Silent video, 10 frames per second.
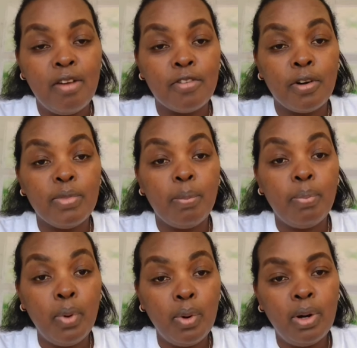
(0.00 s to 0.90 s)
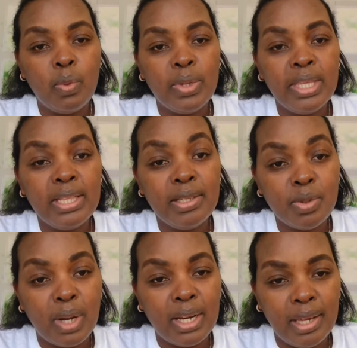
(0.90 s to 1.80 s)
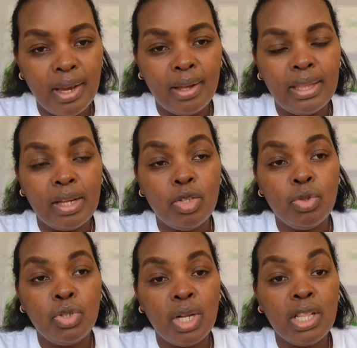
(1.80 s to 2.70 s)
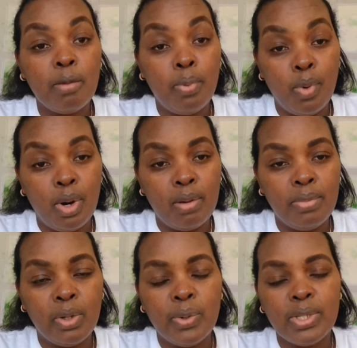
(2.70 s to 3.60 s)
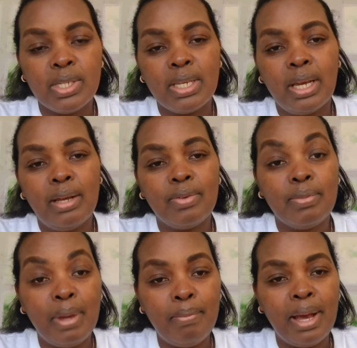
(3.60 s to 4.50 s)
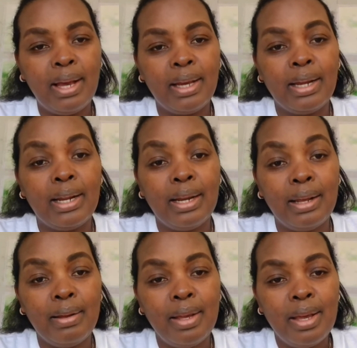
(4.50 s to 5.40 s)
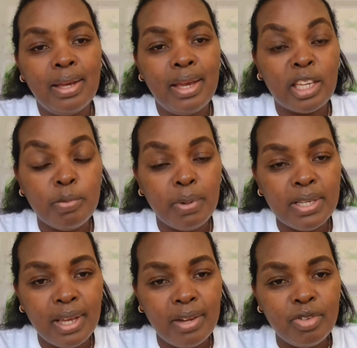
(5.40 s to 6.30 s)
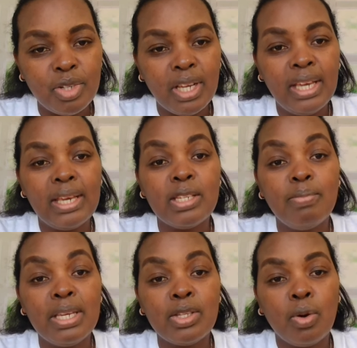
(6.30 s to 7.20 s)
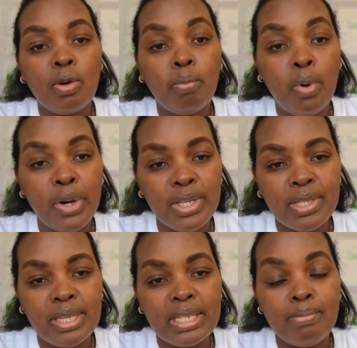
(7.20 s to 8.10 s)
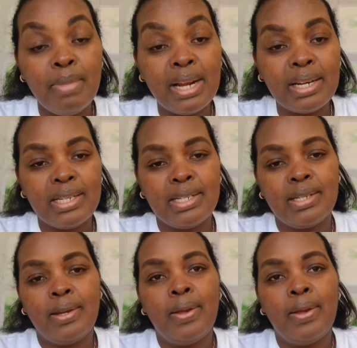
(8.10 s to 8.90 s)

from the pool within this one year that you join the pool? Because uh, remember, Canada Express Entry is based on points, it's merit